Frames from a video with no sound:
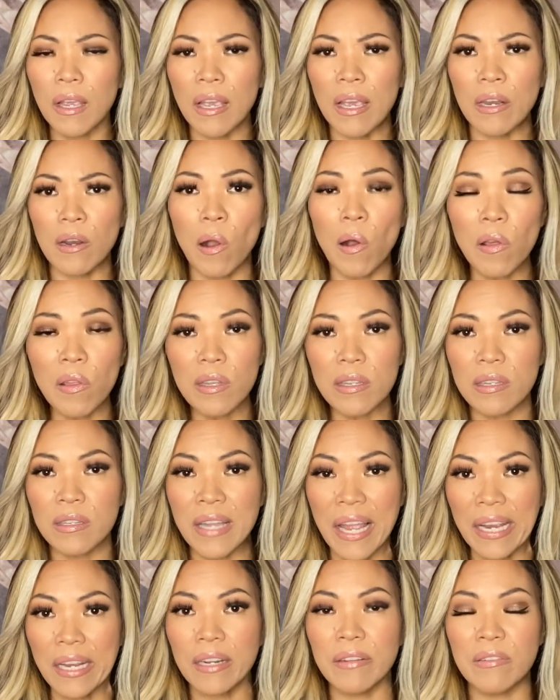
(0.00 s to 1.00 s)
and all this
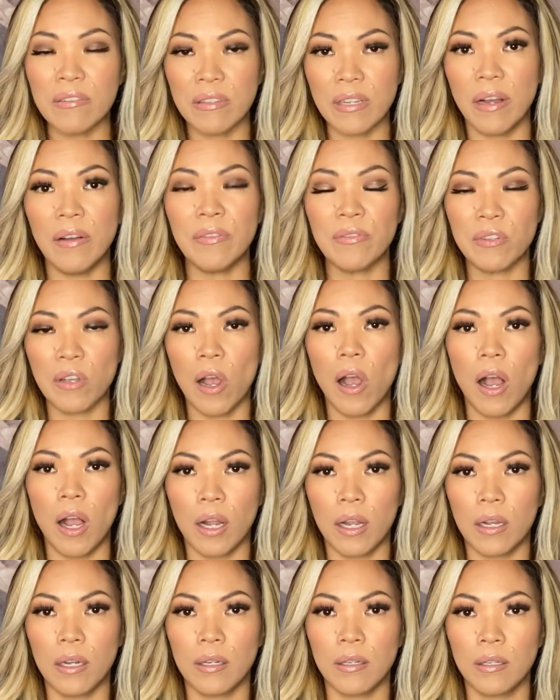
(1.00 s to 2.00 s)
negative
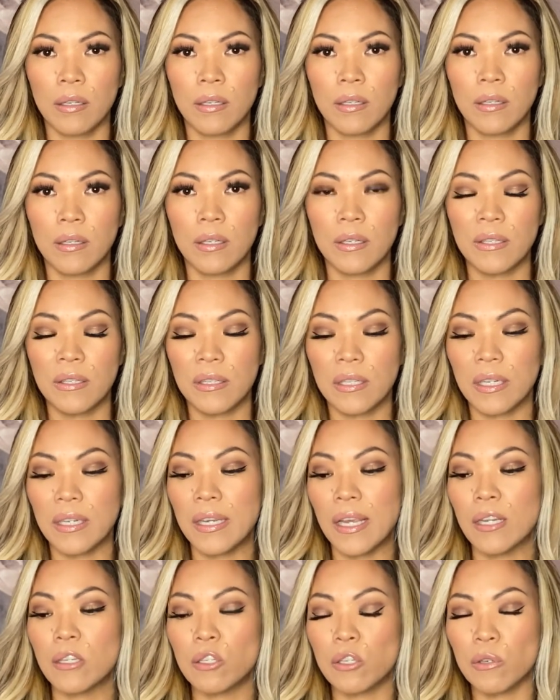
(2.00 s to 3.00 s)
self-talk to
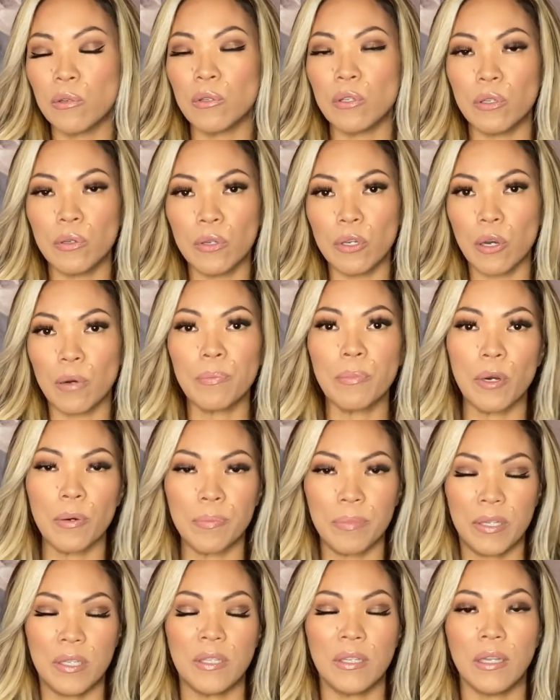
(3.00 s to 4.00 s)
get you to your
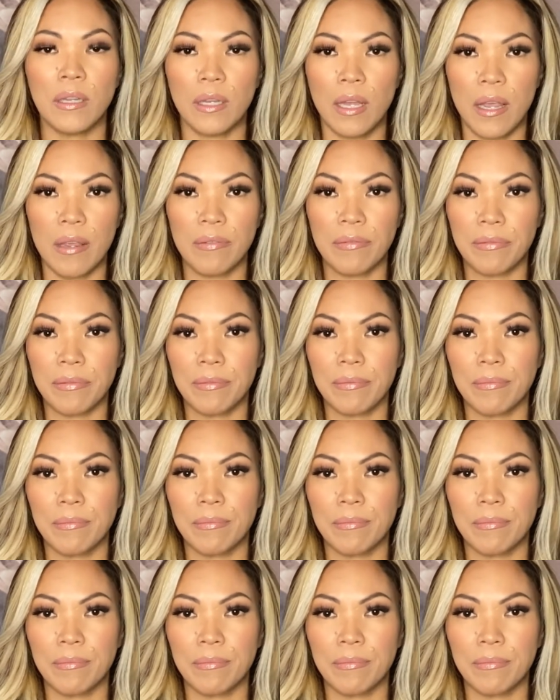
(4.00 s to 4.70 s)
purpose in life.